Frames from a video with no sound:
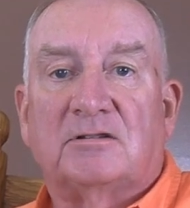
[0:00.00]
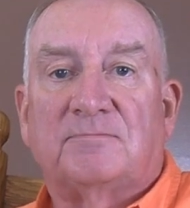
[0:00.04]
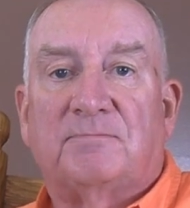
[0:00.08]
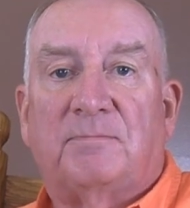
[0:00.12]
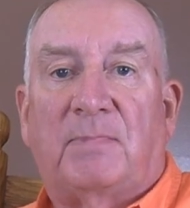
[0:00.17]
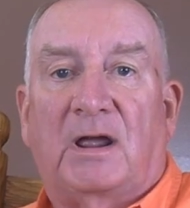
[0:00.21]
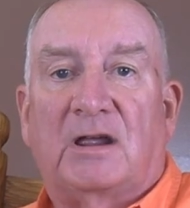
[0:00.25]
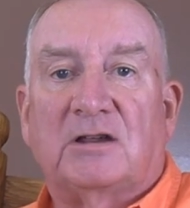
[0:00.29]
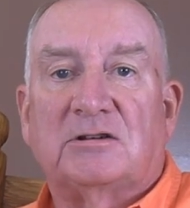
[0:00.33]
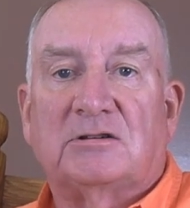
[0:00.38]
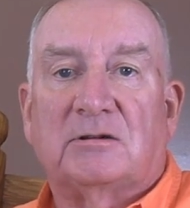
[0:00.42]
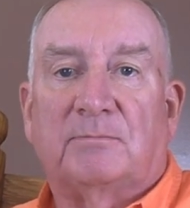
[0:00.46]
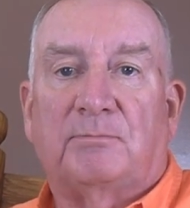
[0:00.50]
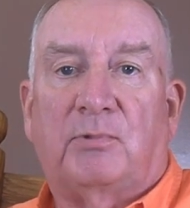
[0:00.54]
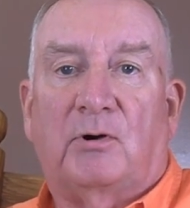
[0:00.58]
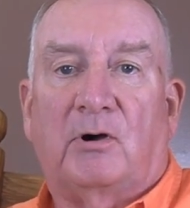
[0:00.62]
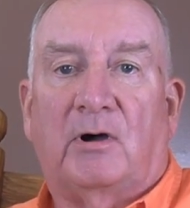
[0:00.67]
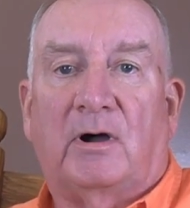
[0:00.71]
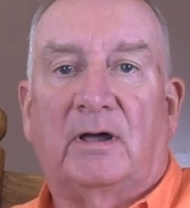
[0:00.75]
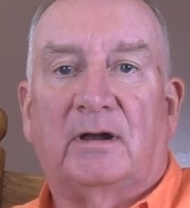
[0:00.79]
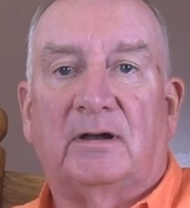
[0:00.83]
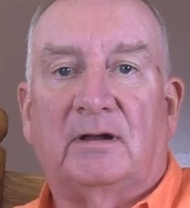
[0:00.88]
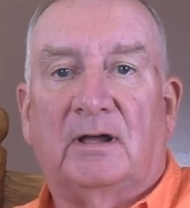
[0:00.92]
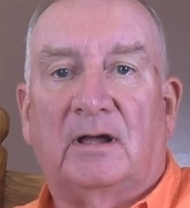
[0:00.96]
is based
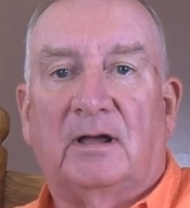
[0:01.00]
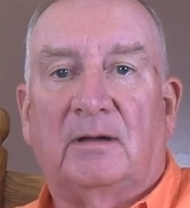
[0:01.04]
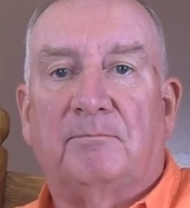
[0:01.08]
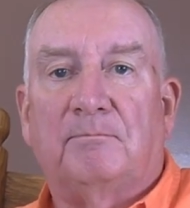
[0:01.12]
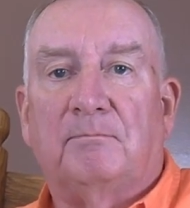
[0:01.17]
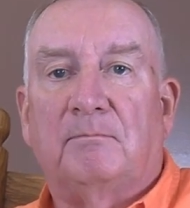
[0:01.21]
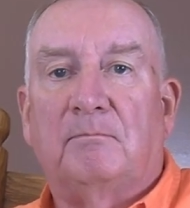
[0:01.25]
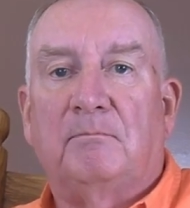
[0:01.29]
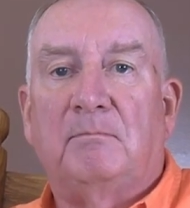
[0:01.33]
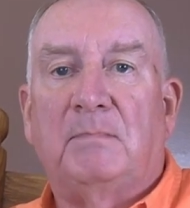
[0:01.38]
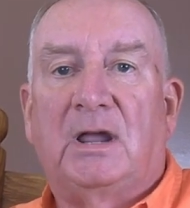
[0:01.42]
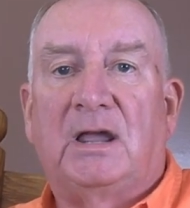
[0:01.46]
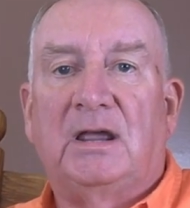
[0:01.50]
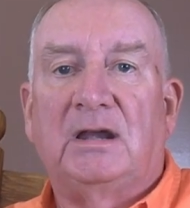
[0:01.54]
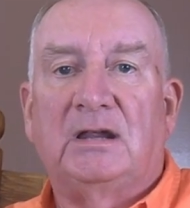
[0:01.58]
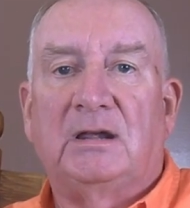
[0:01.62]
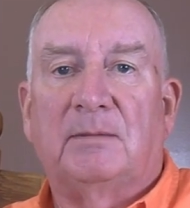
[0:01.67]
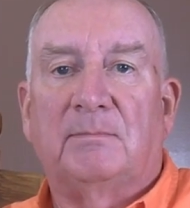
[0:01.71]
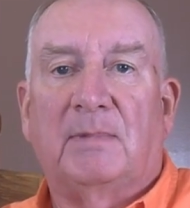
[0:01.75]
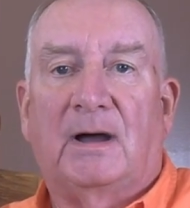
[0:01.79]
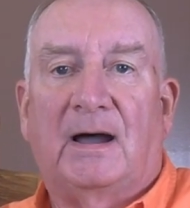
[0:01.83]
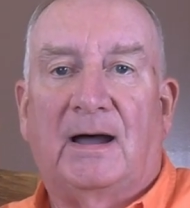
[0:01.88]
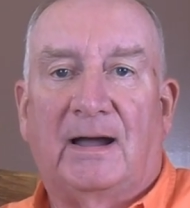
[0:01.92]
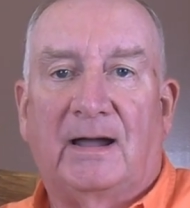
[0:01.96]
upon a
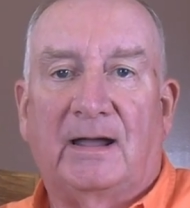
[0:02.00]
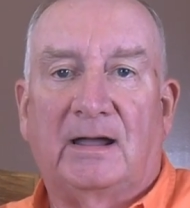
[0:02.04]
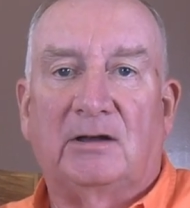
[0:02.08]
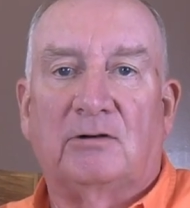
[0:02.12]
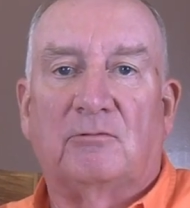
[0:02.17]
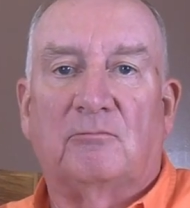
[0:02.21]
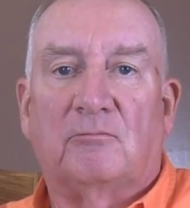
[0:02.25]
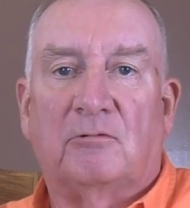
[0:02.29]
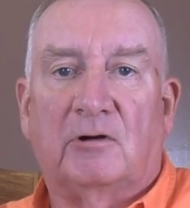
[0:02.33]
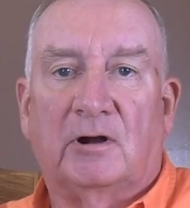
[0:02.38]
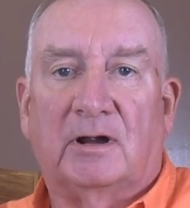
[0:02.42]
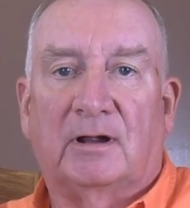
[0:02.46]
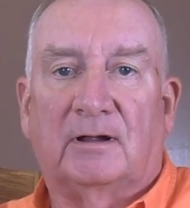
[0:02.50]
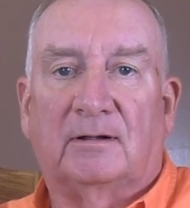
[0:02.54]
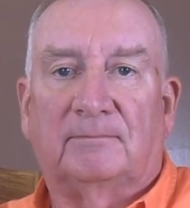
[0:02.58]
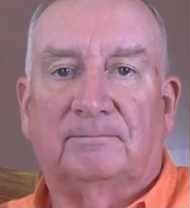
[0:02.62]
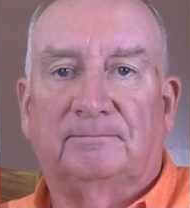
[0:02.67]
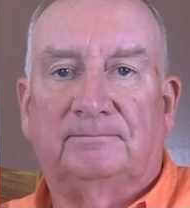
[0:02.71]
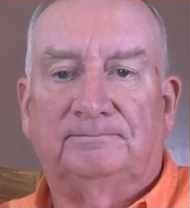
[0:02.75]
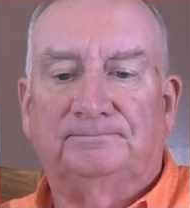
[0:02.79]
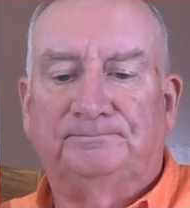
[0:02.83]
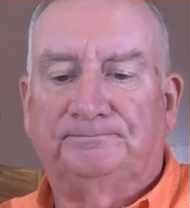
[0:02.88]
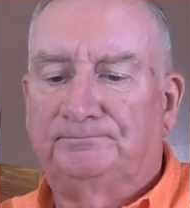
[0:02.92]
medium height ring.